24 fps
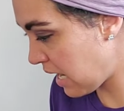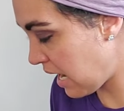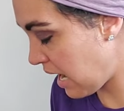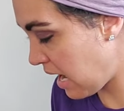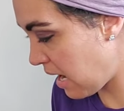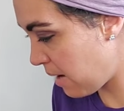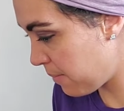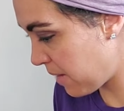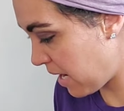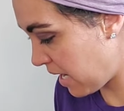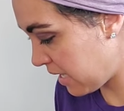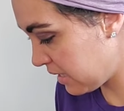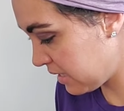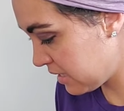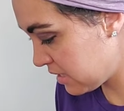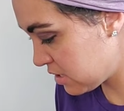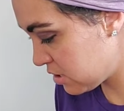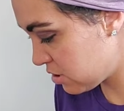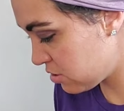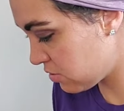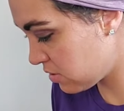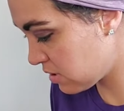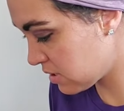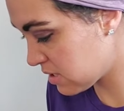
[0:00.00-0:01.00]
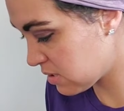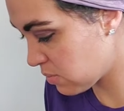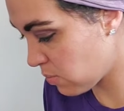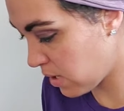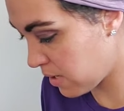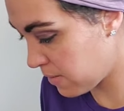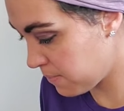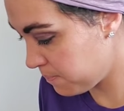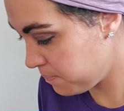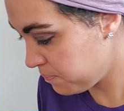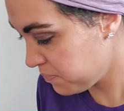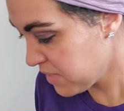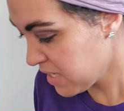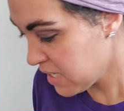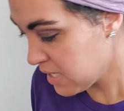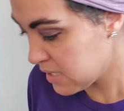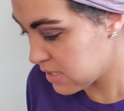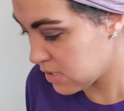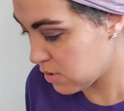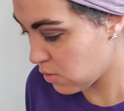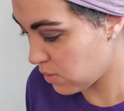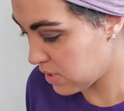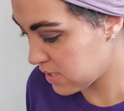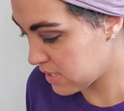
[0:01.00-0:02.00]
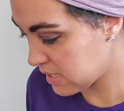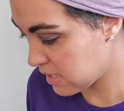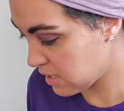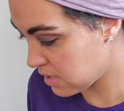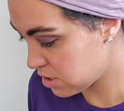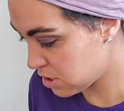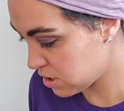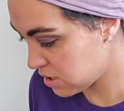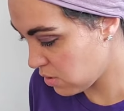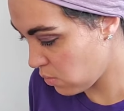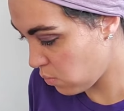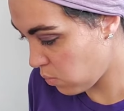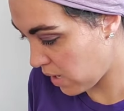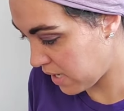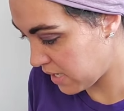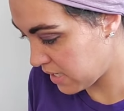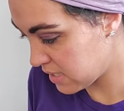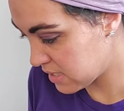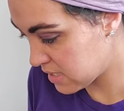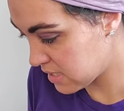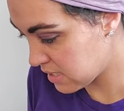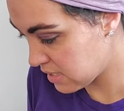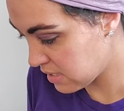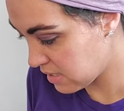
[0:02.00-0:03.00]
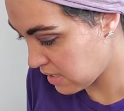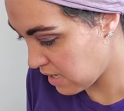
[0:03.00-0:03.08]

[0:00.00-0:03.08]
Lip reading: I like to do this one. So it's just a white